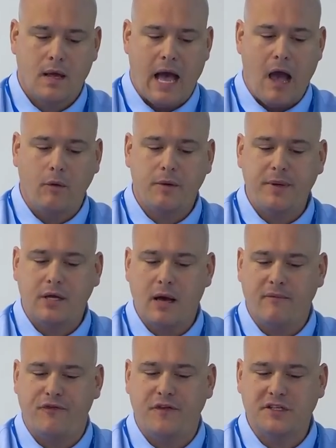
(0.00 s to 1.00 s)
I would
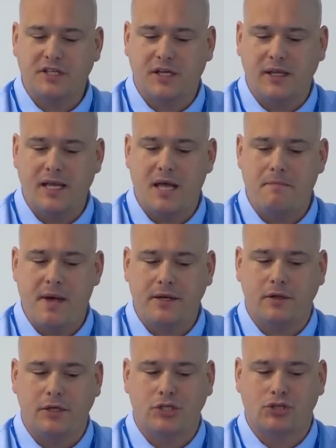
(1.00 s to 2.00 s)
become physically and
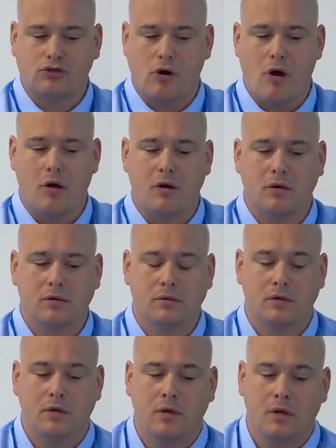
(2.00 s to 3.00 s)
mentally strong.
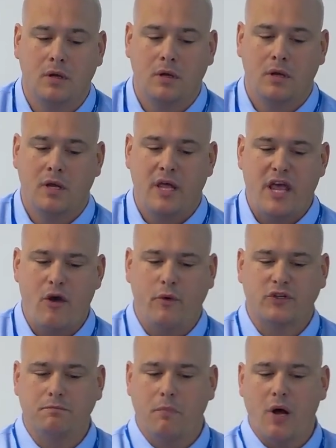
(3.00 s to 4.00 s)
It
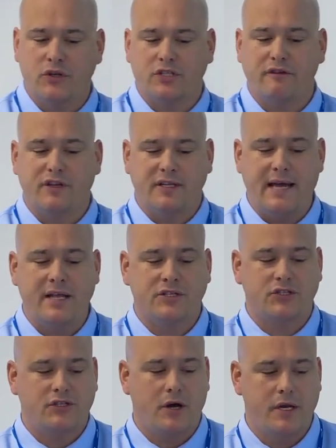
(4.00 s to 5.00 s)
was months of intense
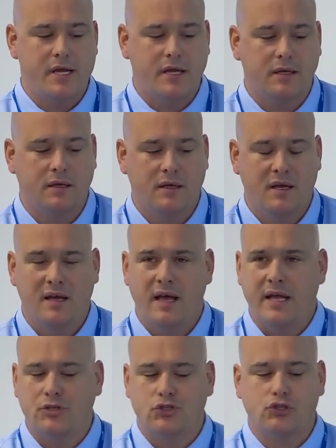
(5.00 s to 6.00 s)
studying
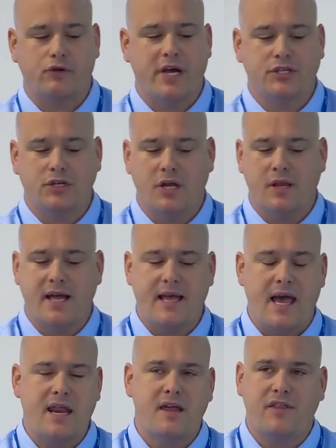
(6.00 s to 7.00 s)
and stress
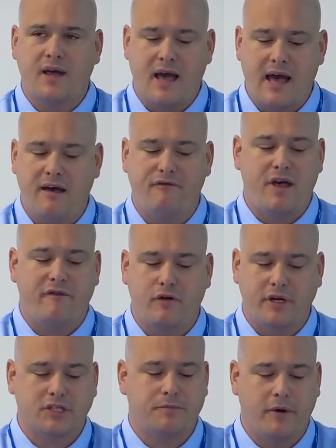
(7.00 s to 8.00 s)
unlike anything I have ever
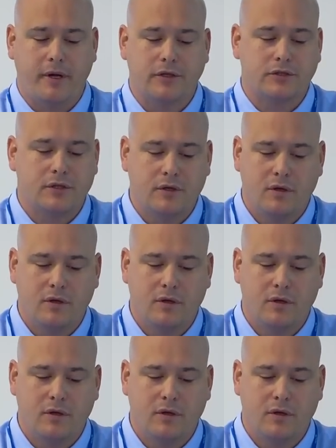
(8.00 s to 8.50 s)
experienced.